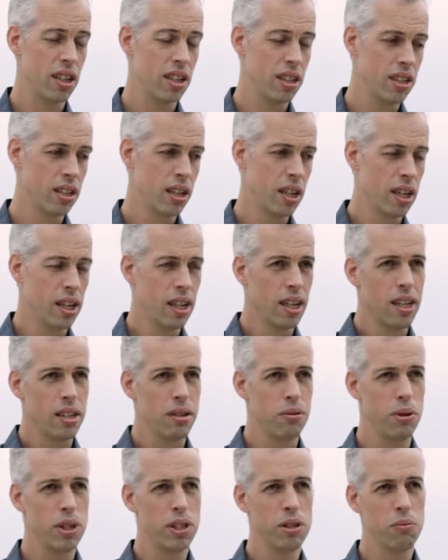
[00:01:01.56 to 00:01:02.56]
and
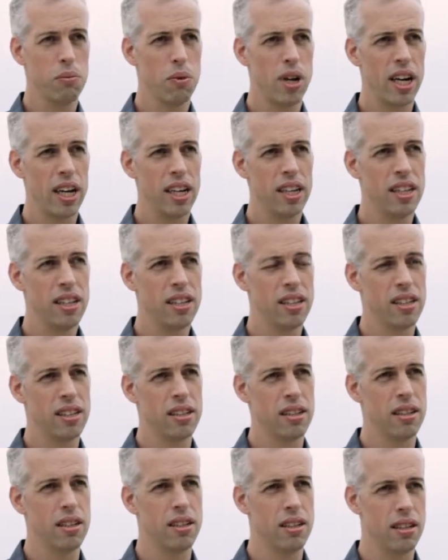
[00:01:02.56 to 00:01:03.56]
the reason why
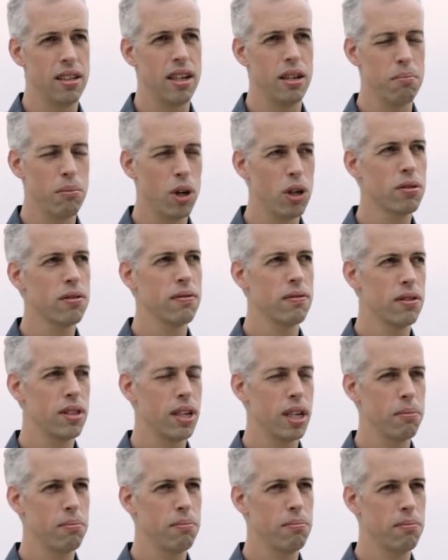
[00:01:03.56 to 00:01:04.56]
they're most of the
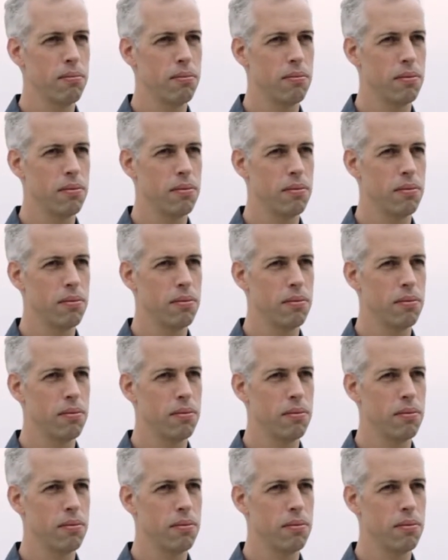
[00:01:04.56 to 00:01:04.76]
time